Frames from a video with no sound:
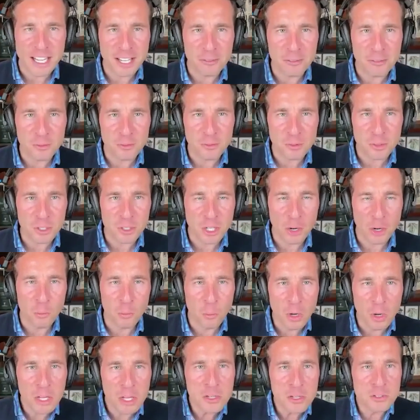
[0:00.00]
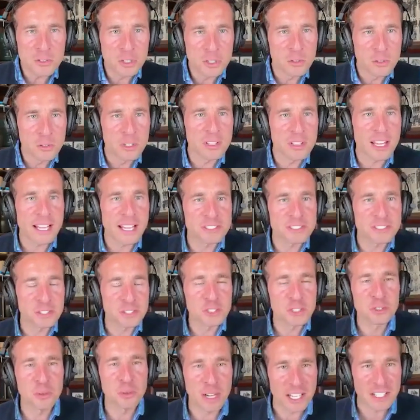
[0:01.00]
on, what do you do in that
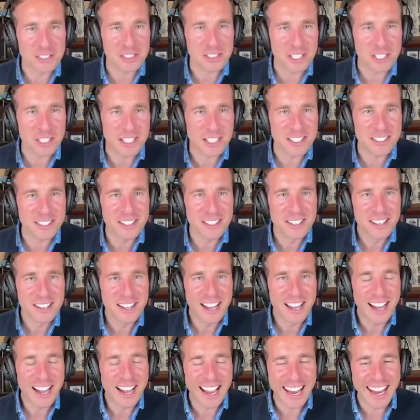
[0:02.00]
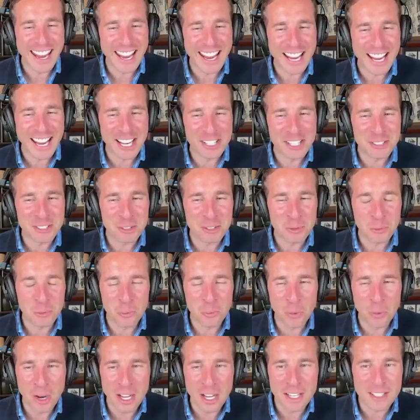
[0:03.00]
situation, and
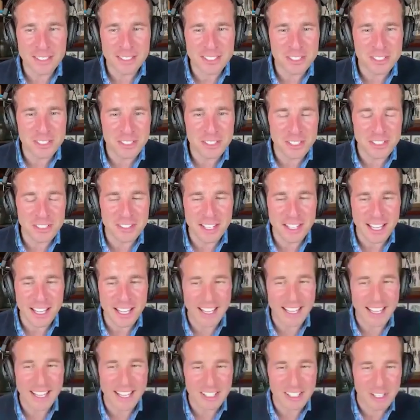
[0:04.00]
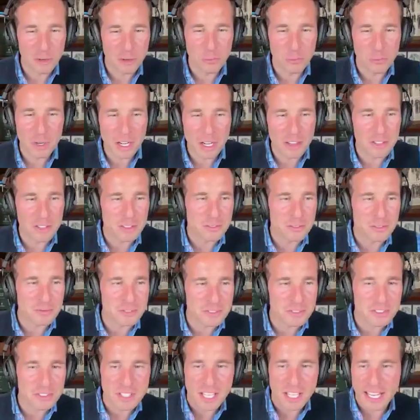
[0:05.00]
what should they, what other
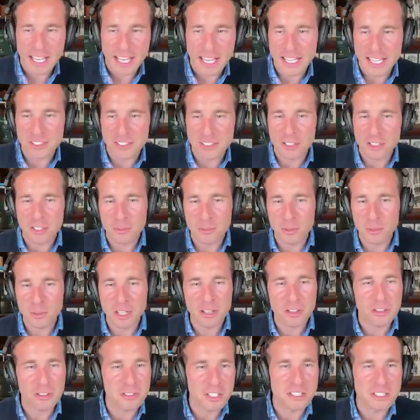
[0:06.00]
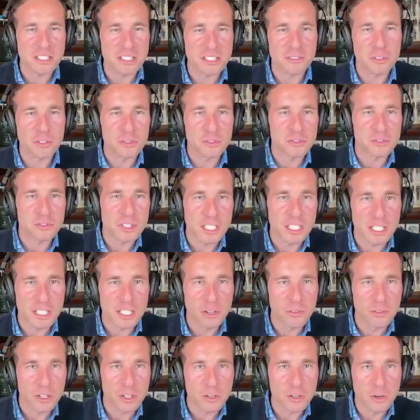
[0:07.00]
stains or what other things have you seen
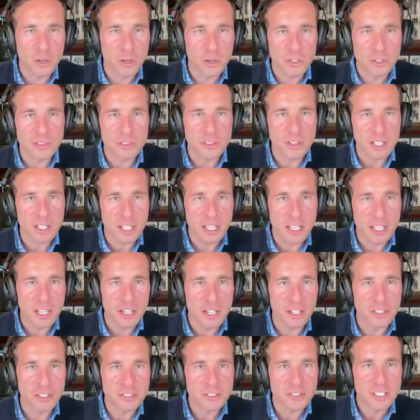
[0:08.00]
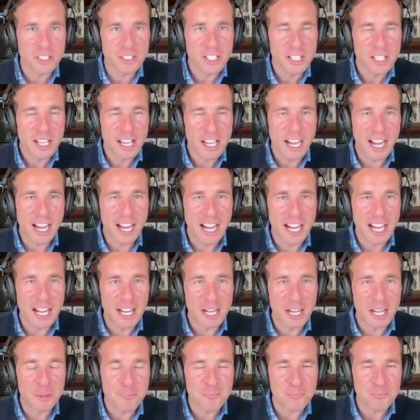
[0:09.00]
over the course of the years,
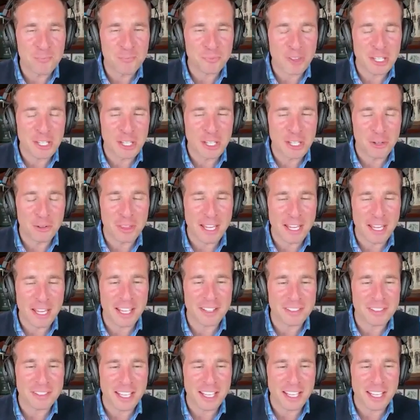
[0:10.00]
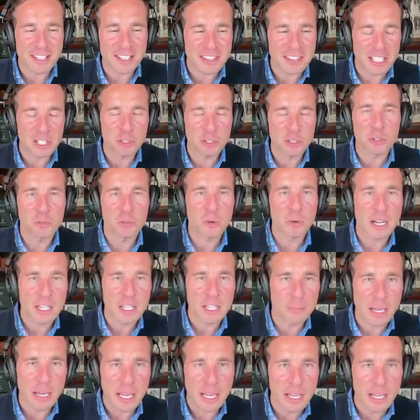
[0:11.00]
that you would
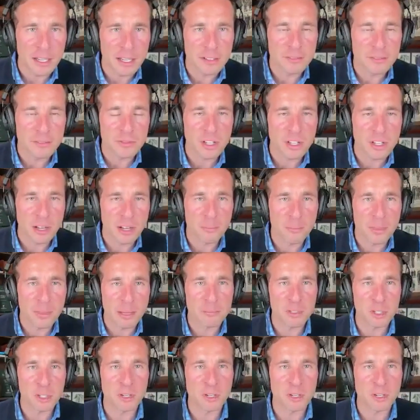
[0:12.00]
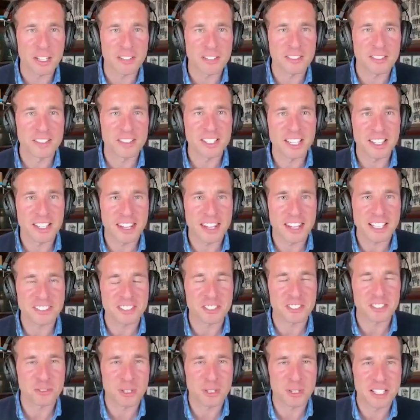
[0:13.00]
recommend them doing in that
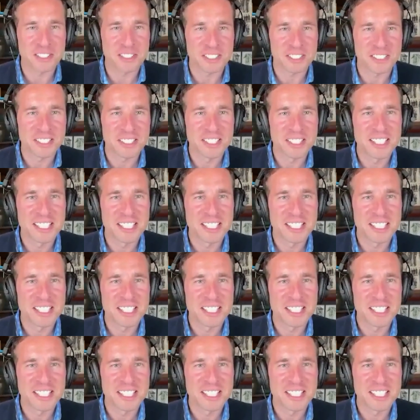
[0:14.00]
situation?